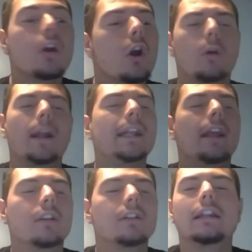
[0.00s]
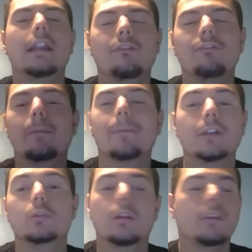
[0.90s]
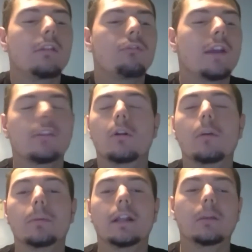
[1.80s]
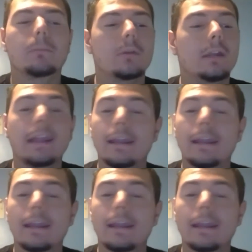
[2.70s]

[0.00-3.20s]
or any other thing that a fan might do, because these fans are unpredictable, Nate.